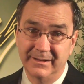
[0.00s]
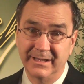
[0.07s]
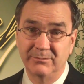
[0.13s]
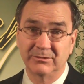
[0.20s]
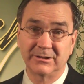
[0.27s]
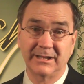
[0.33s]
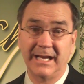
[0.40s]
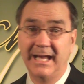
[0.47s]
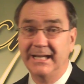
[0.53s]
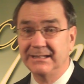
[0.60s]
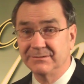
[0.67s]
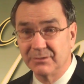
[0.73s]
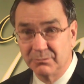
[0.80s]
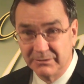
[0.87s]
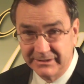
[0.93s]
They will not
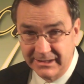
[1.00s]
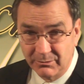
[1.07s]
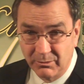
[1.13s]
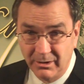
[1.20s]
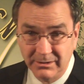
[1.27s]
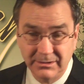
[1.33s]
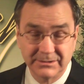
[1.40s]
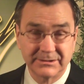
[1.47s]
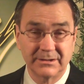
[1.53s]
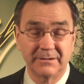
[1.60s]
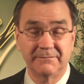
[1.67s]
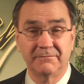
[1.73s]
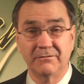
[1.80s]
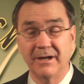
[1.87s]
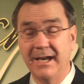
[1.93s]
ask for what they want because they're
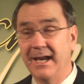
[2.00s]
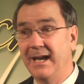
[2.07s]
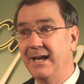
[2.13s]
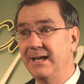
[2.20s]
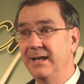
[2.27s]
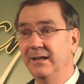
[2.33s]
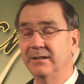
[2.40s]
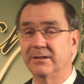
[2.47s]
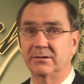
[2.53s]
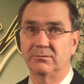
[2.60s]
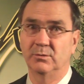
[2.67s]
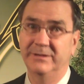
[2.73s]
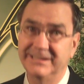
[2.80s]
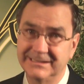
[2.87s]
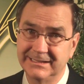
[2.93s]
afraid.
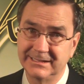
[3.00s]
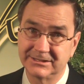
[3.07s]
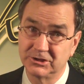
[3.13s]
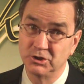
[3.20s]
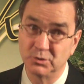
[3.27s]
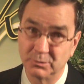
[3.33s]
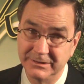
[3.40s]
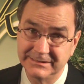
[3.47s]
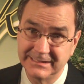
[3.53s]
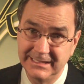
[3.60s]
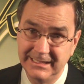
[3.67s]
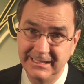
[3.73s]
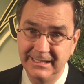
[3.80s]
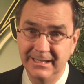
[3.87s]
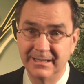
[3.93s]
The risk is too
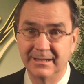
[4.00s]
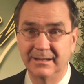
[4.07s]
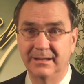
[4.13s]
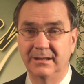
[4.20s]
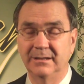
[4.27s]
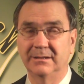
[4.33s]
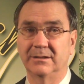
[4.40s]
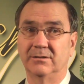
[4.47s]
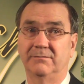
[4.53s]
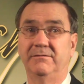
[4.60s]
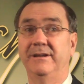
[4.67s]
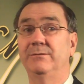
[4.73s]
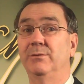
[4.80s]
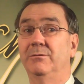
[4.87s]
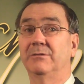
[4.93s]
risky. They're
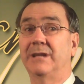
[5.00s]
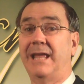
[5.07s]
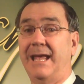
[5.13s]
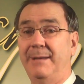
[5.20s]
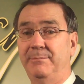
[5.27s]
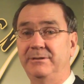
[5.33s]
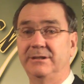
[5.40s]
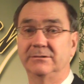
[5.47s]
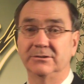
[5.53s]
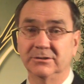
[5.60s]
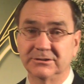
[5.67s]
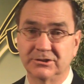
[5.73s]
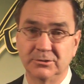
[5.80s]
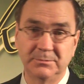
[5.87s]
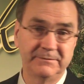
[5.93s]
afraid what will happen. They'll
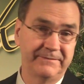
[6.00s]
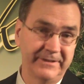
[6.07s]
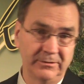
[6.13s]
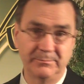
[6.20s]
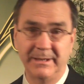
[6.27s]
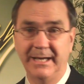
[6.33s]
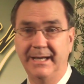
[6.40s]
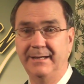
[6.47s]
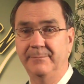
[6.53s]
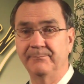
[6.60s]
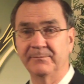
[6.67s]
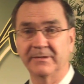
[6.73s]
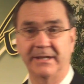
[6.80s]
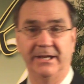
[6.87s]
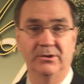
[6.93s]
look stupid, feel bad.
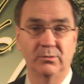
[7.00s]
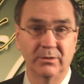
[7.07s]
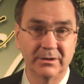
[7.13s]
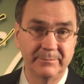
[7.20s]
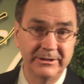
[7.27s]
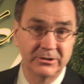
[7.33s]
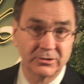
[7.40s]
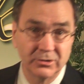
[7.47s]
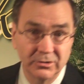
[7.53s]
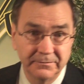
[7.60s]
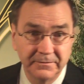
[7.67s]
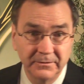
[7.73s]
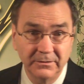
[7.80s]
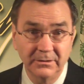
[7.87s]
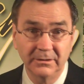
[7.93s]
They don't want to be
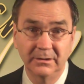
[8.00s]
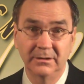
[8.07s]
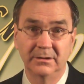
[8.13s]
truthful.